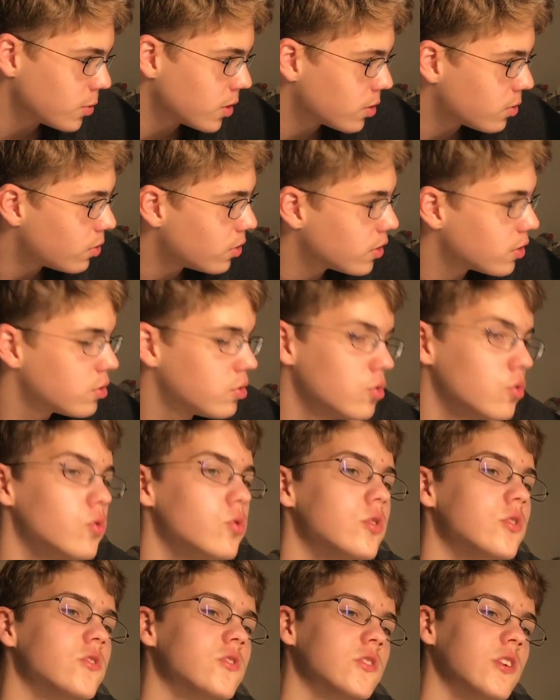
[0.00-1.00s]
We are going to
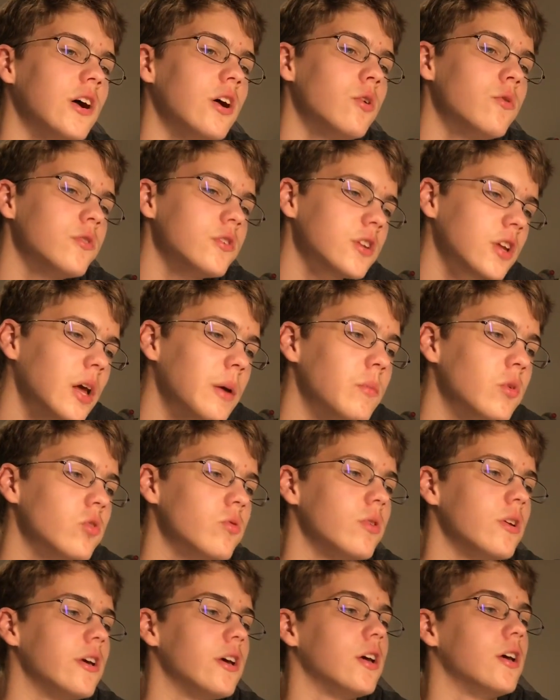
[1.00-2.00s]
the southern
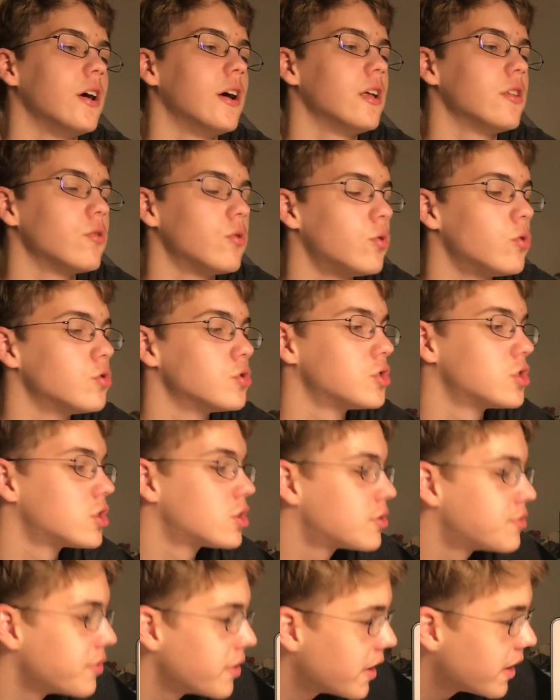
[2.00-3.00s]
hemisphere and
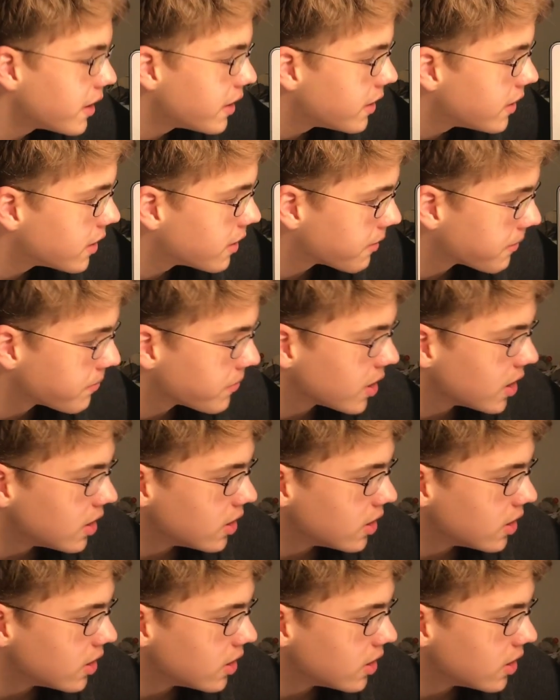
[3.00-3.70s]
Australia.